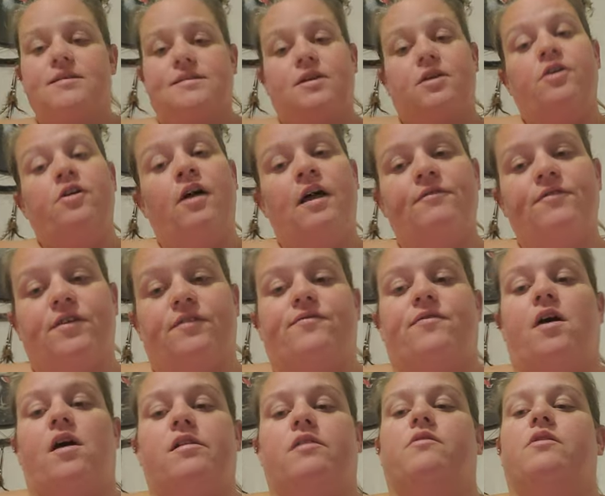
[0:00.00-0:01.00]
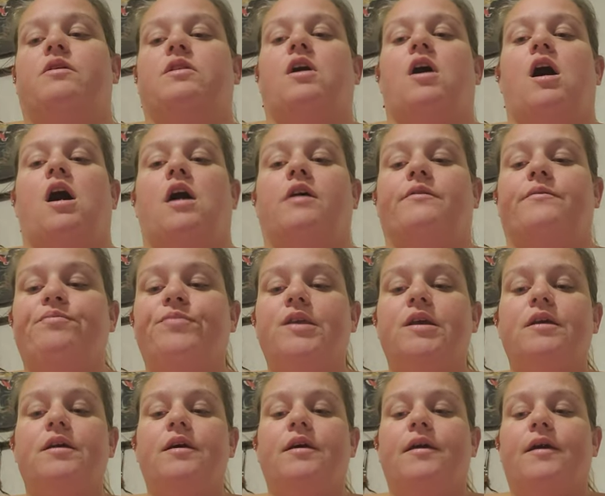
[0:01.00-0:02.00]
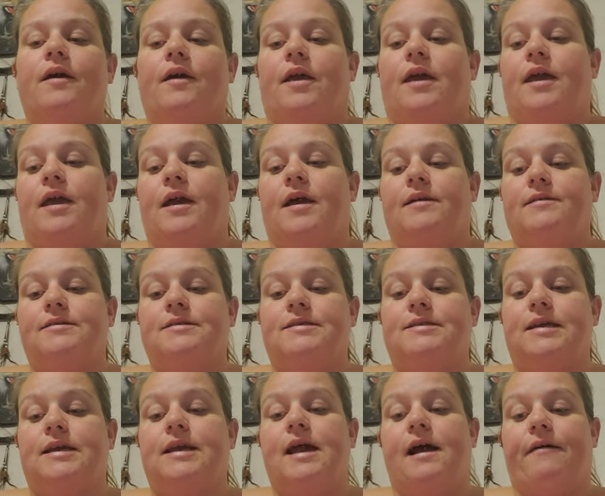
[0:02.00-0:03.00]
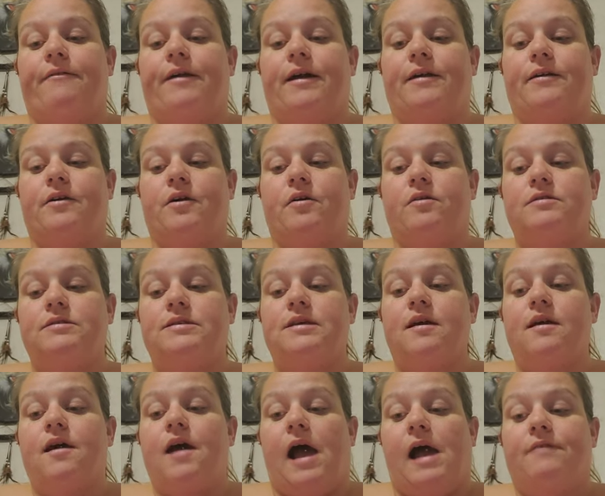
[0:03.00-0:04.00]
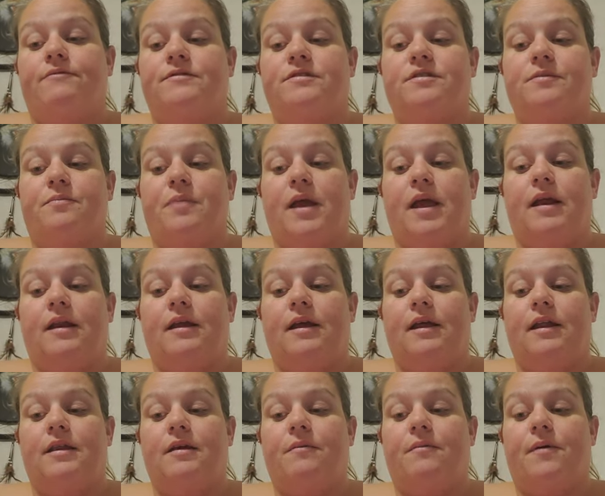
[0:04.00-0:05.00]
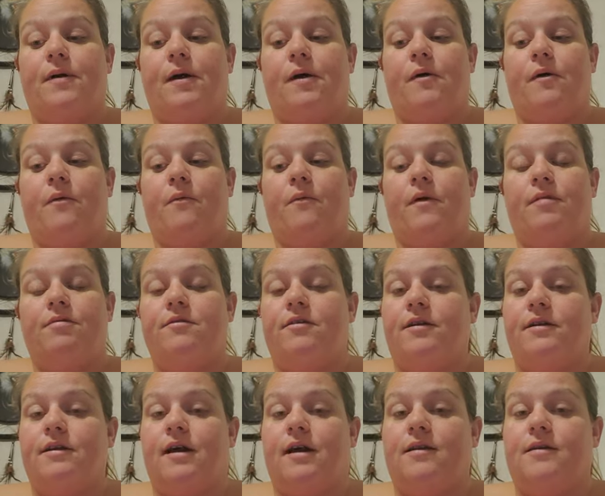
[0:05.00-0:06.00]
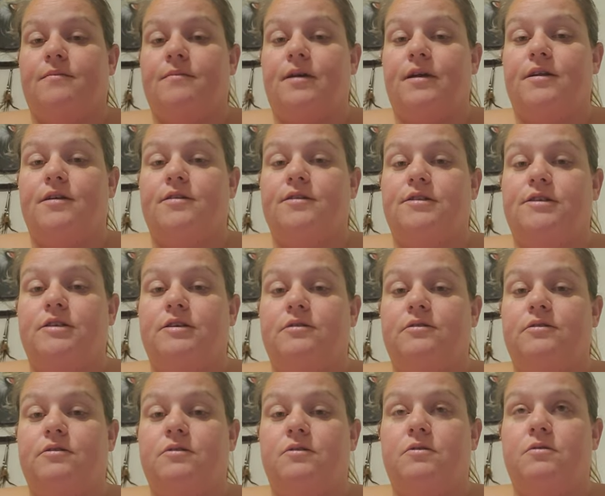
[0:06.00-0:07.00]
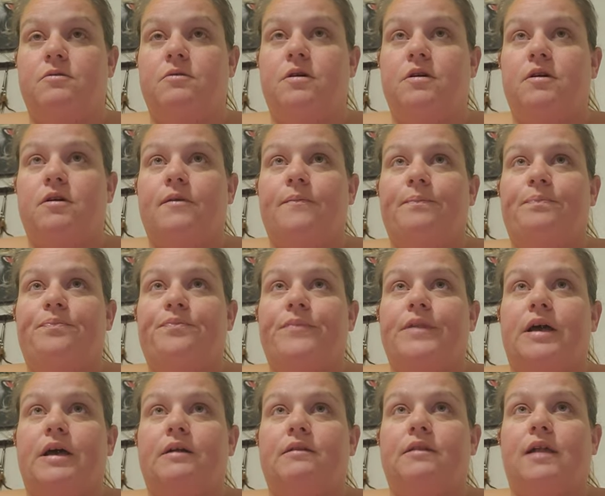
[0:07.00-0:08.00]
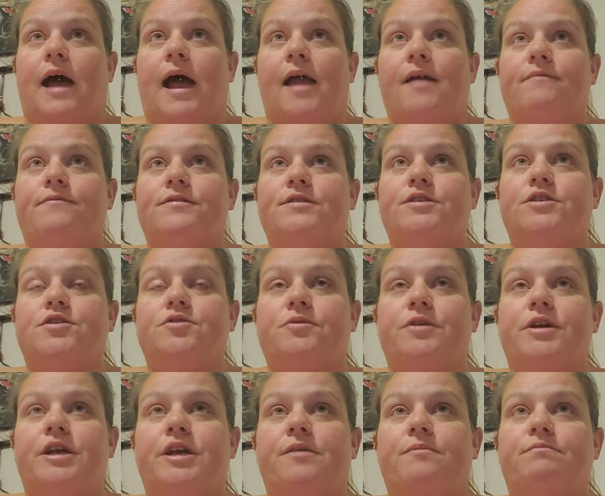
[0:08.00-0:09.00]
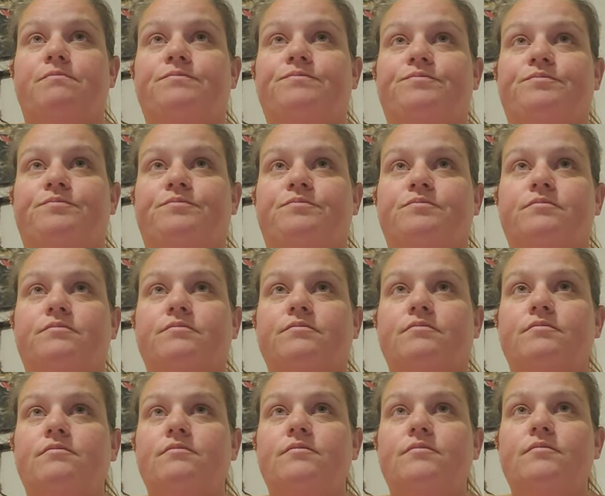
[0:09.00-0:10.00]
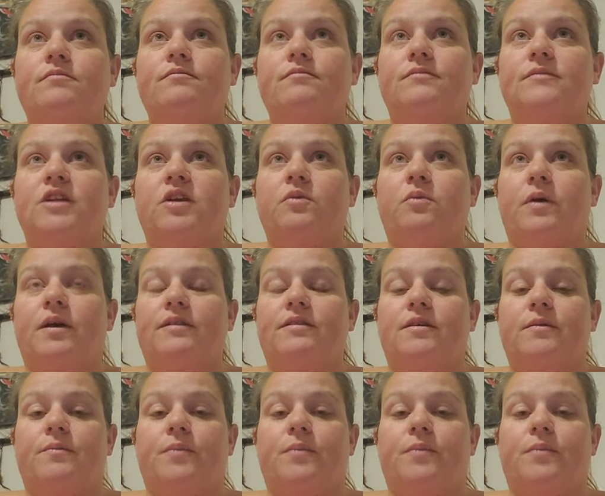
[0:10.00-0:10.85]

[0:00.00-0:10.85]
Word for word: so you'll have to follow along and see how that goes. I've debated about whether or not I'm going to do a live stream with the